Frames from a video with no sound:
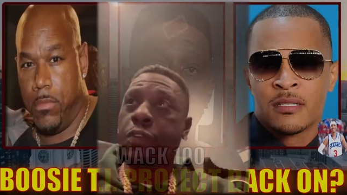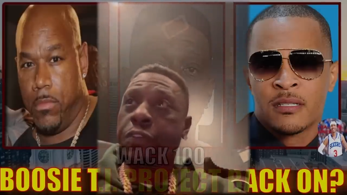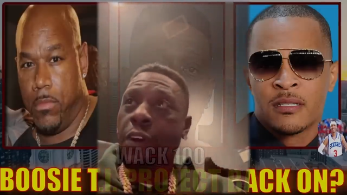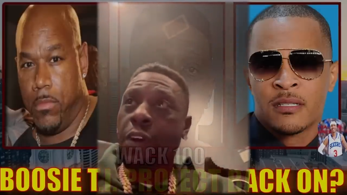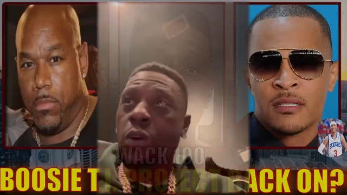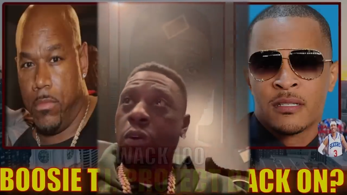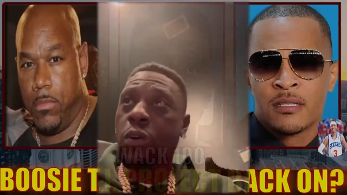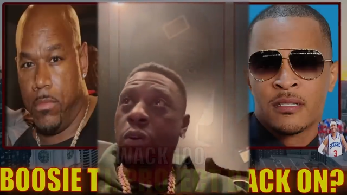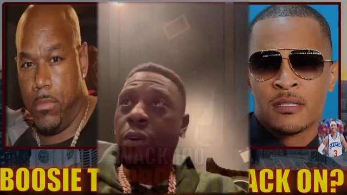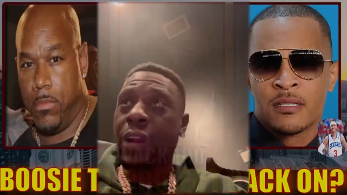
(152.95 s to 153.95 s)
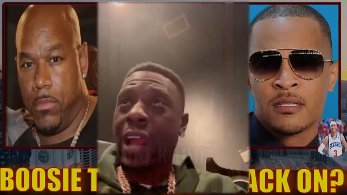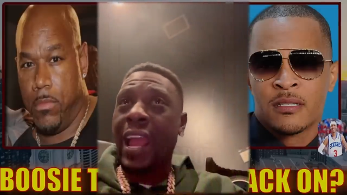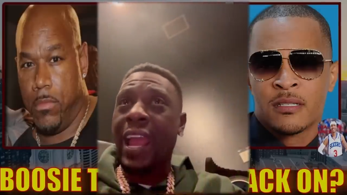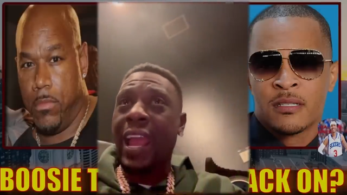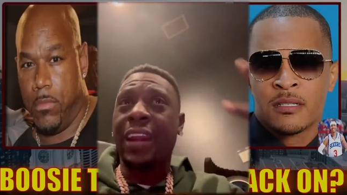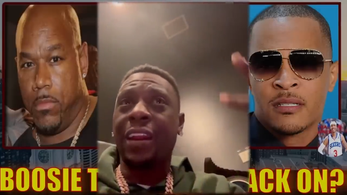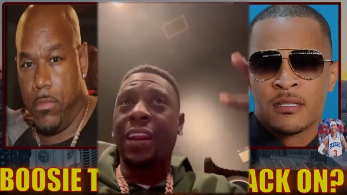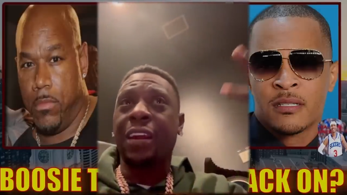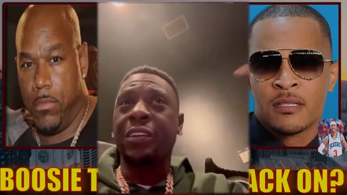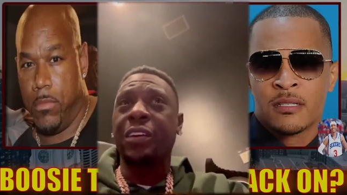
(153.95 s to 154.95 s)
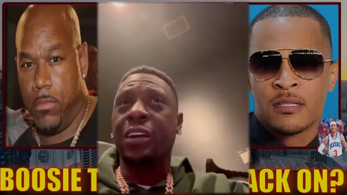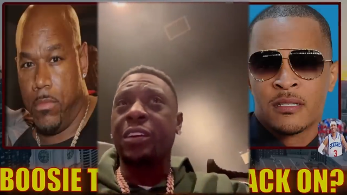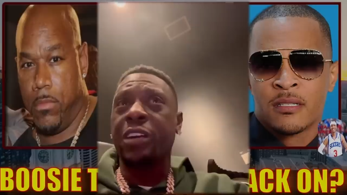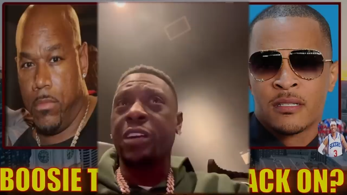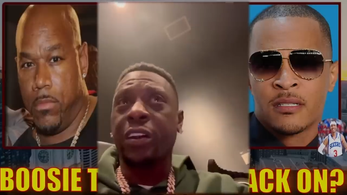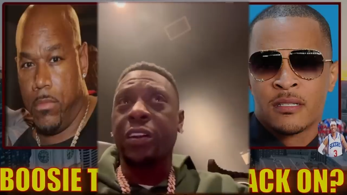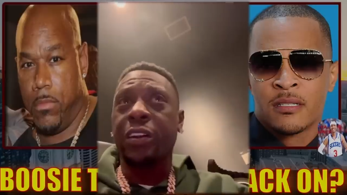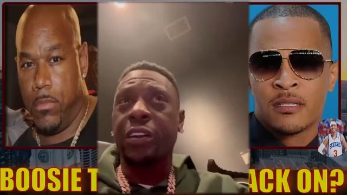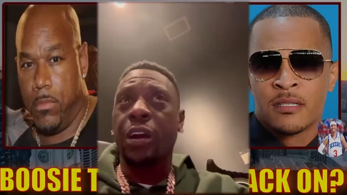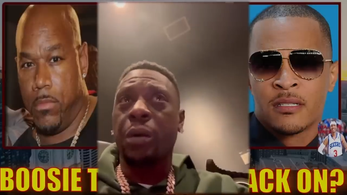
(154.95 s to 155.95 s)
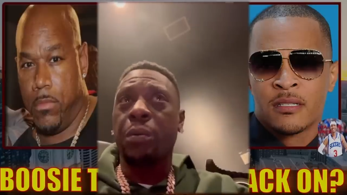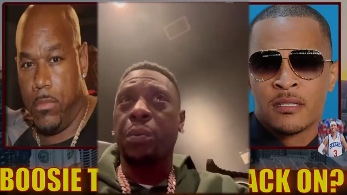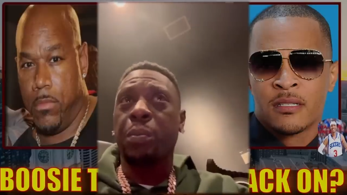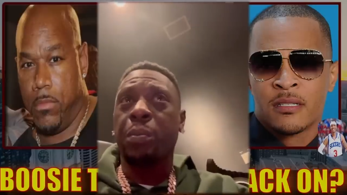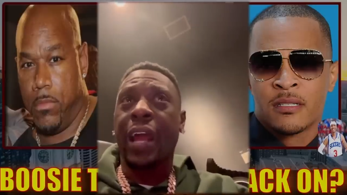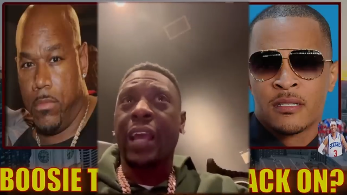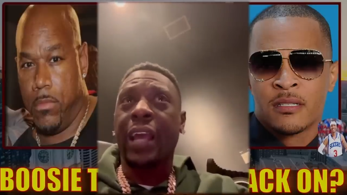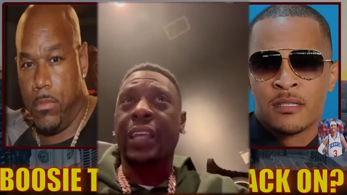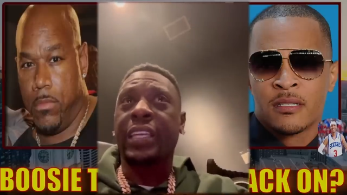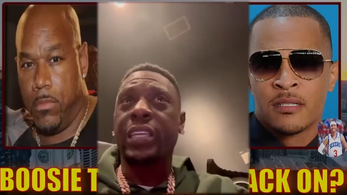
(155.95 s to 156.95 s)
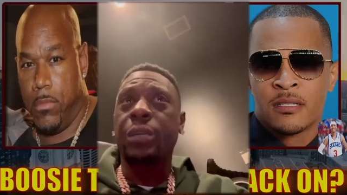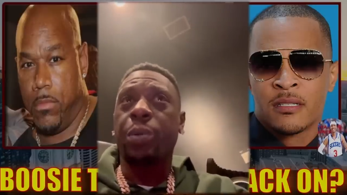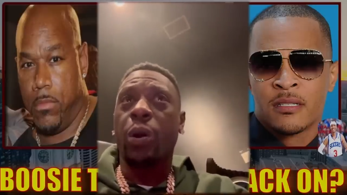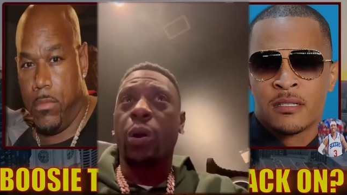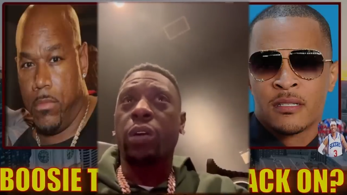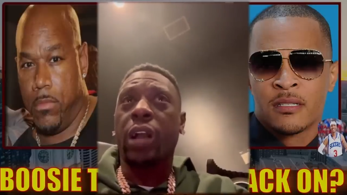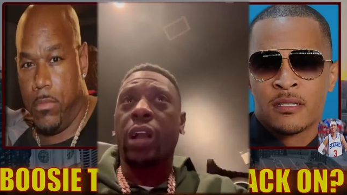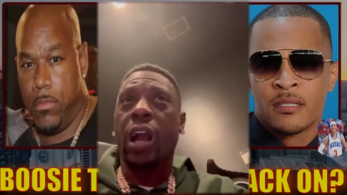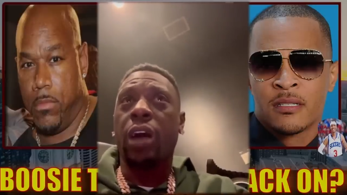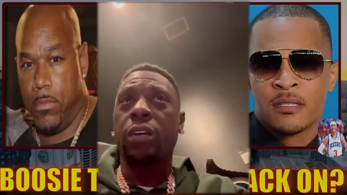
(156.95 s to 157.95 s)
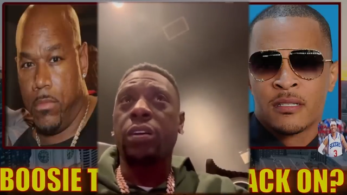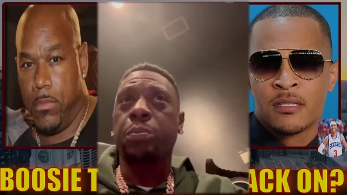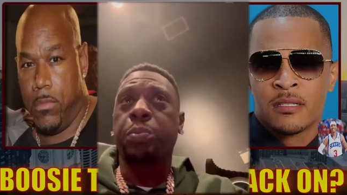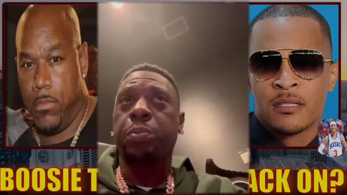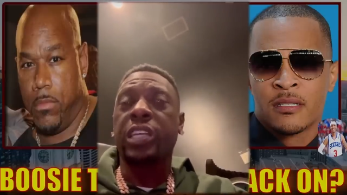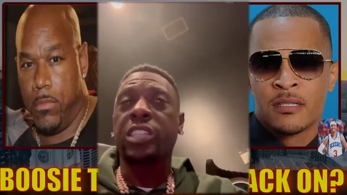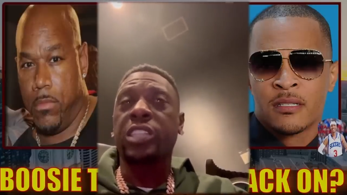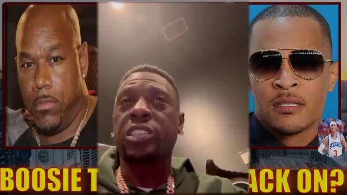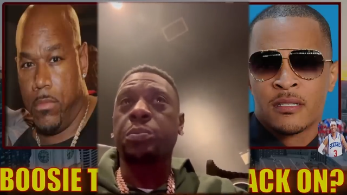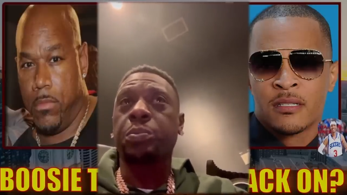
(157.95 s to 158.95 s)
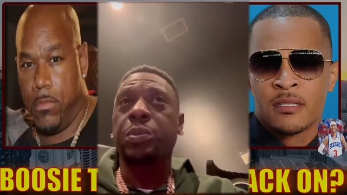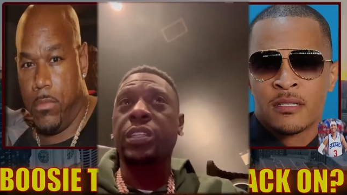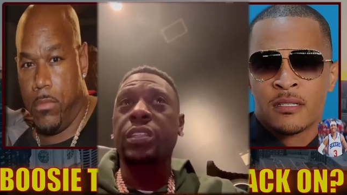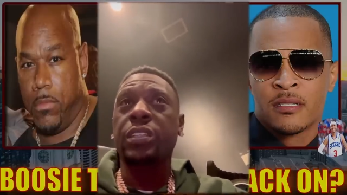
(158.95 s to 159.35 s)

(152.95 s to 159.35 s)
Speaker 1: we where we going with it? Bootsy, we supposed to see Bootsy arrested in airport.